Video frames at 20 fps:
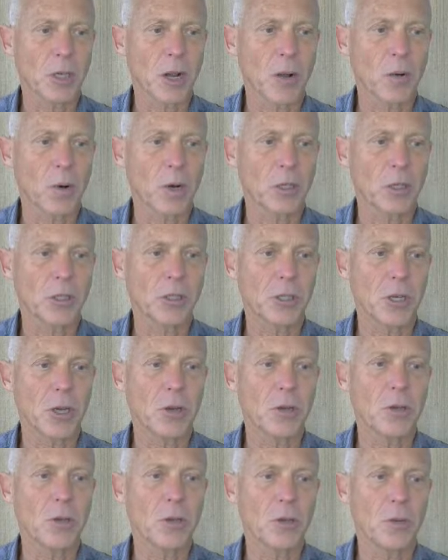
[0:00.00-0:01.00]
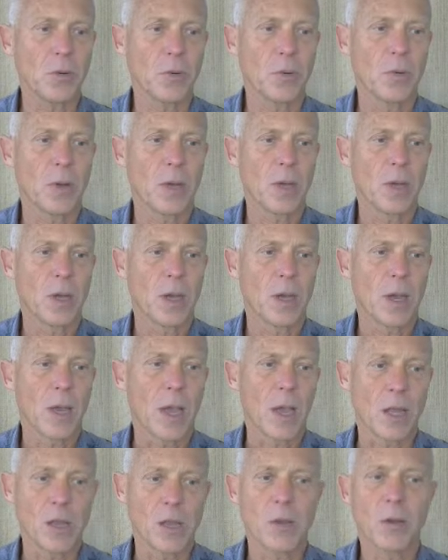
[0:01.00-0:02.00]
want to show you,
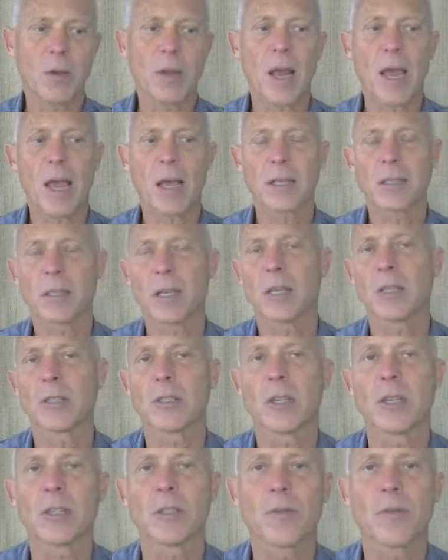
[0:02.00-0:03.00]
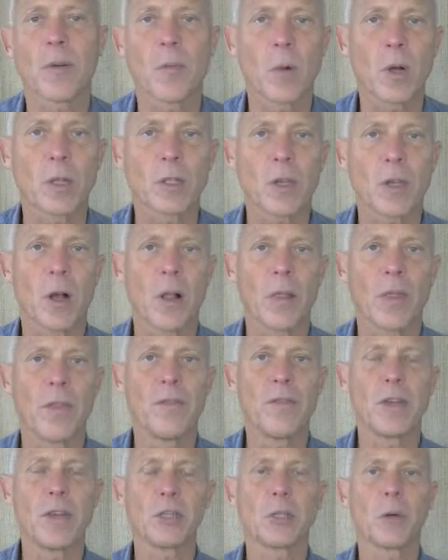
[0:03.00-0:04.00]
and you can access this from what's called the
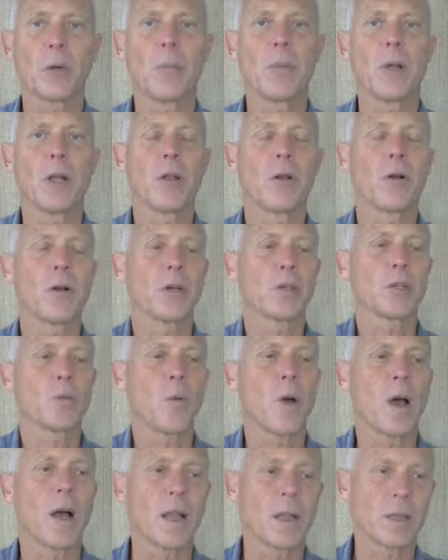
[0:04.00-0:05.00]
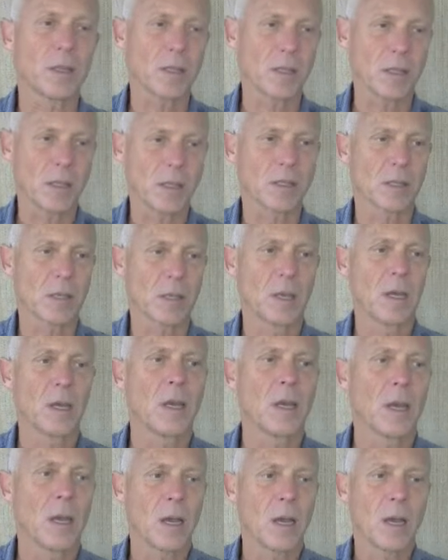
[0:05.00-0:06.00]
Visual Builder as well as this
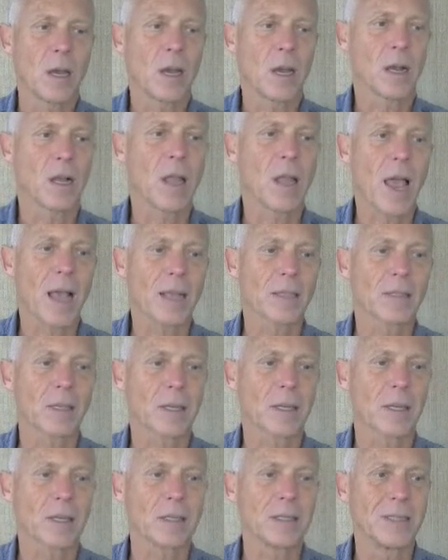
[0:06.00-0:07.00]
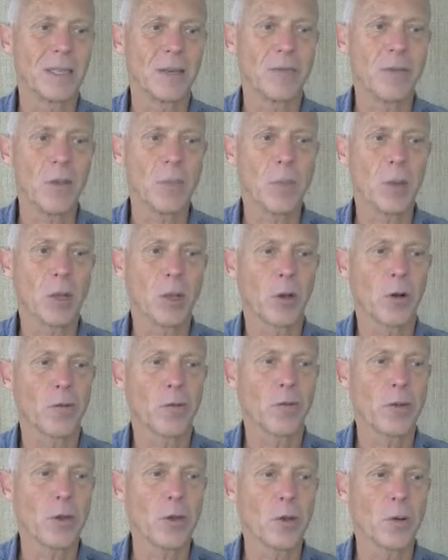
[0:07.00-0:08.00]
classic Divi Builder
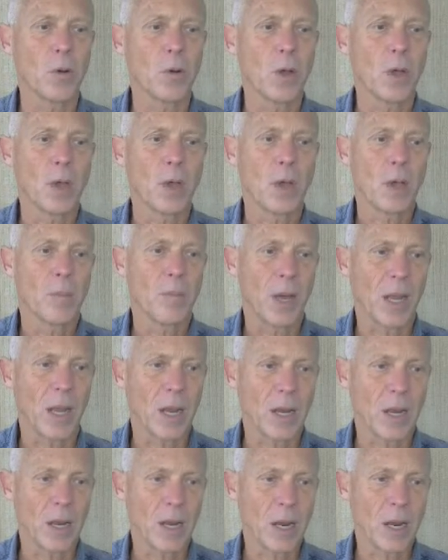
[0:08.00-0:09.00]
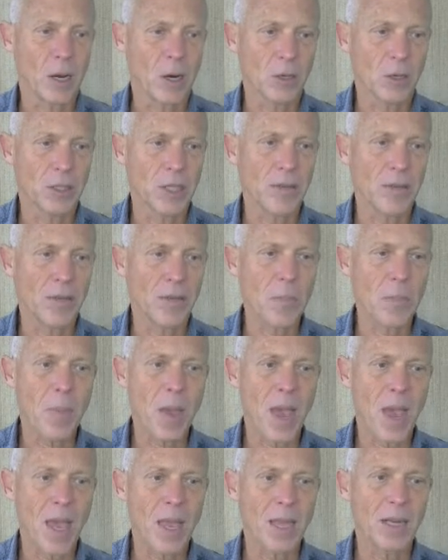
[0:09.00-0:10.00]
view. But here, Divi
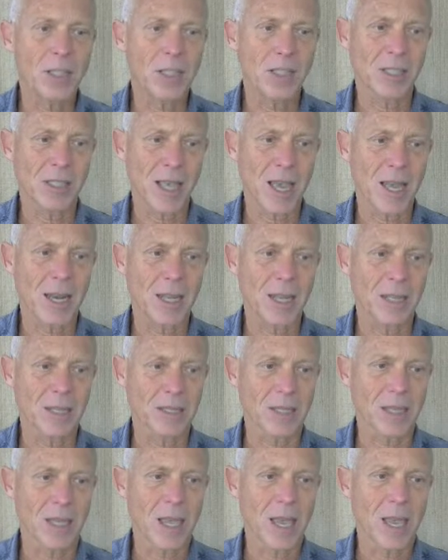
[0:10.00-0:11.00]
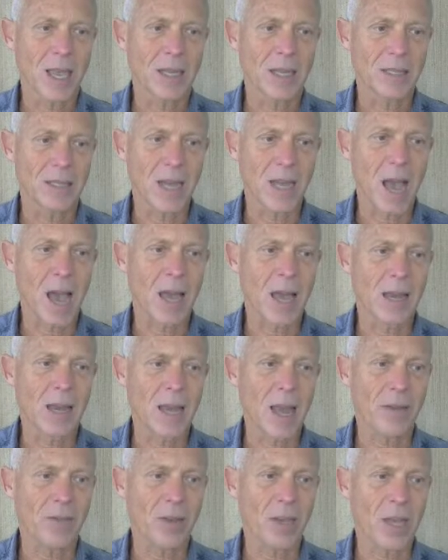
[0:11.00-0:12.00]
Page Settings, dot
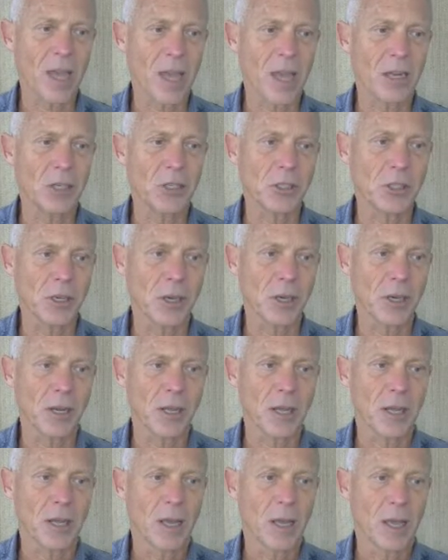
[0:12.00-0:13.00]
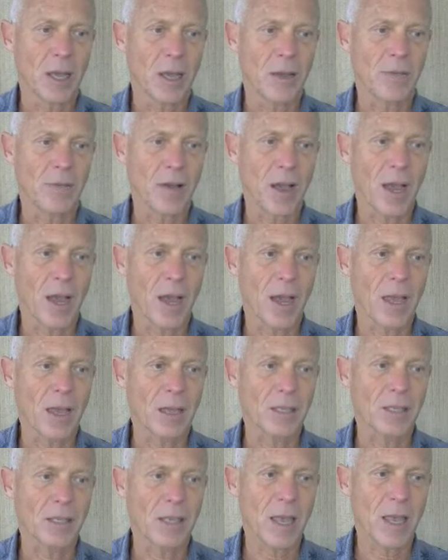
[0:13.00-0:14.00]
navigation. If I
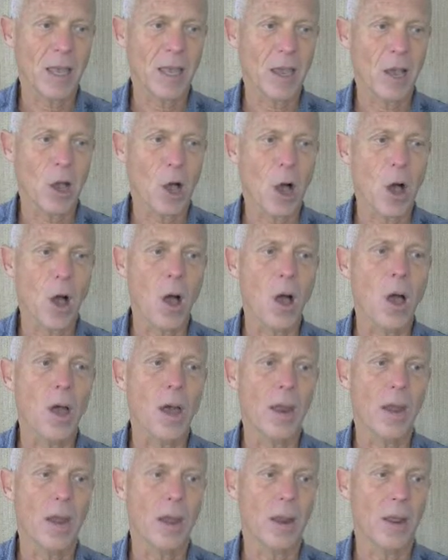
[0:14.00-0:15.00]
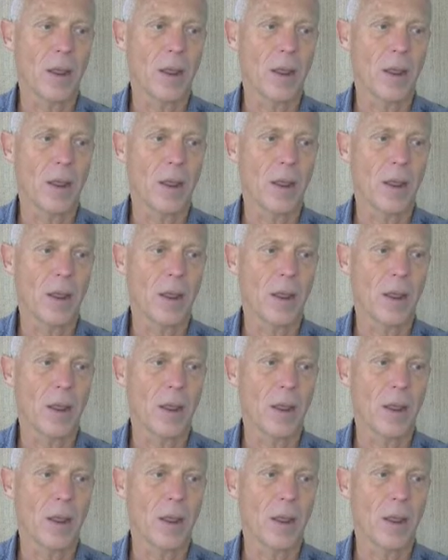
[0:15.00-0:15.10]
say on,